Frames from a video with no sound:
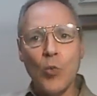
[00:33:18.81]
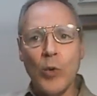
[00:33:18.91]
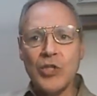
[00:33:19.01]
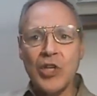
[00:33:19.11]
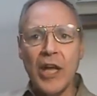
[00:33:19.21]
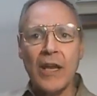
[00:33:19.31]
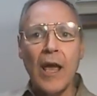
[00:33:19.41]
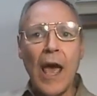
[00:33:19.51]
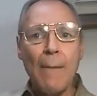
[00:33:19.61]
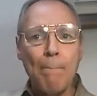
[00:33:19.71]
which
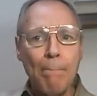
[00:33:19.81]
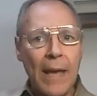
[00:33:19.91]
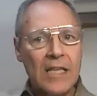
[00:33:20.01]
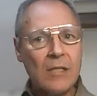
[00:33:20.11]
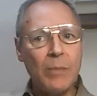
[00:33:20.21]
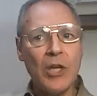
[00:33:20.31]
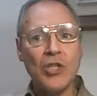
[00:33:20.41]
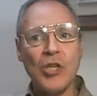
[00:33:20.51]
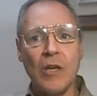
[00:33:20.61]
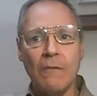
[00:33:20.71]
can best be
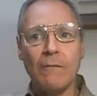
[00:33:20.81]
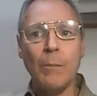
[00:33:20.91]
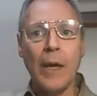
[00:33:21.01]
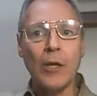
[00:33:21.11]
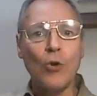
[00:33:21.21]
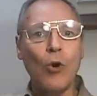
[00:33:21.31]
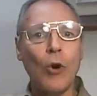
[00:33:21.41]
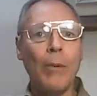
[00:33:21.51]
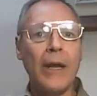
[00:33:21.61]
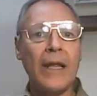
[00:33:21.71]
achieved by
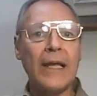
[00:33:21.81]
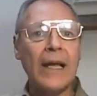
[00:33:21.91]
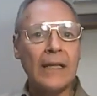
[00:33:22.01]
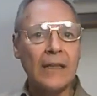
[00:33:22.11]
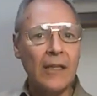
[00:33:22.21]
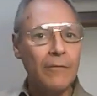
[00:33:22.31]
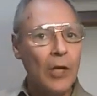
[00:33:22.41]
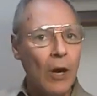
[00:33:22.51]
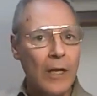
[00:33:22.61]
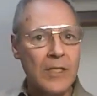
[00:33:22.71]
incorporating
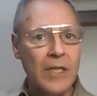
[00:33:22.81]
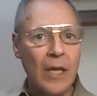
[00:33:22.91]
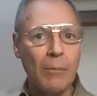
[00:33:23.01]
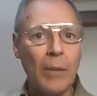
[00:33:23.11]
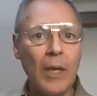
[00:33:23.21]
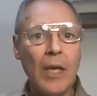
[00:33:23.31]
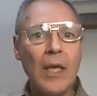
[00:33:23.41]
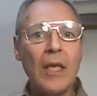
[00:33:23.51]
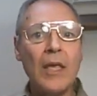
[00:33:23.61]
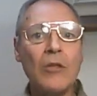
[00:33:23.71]
living RCM
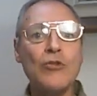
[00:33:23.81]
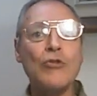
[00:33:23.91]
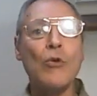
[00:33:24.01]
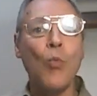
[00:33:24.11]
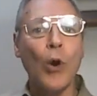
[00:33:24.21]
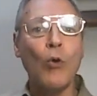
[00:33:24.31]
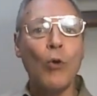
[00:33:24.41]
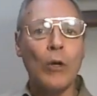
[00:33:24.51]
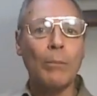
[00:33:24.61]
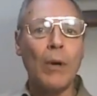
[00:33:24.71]
into the work
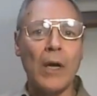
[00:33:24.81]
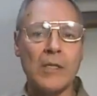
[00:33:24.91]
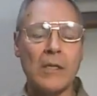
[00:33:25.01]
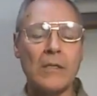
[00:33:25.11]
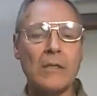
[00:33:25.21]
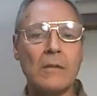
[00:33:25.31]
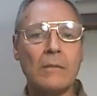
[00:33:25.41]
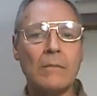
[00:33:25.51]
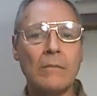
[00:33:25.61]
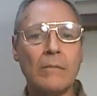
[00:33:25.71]
order process.
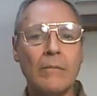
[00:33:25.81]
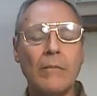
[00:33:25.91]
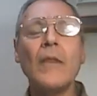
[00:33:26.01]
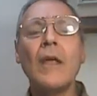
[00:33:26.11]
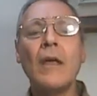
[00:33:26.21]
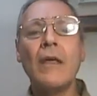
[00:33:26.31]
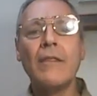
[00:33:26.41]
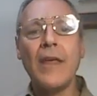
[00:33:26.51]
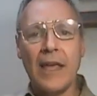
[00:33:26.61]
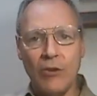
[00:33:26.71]

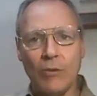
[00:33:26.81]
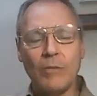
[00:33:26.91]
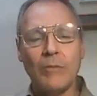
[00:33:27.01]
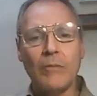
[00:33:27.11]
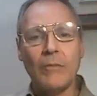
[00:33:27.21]
Thank you.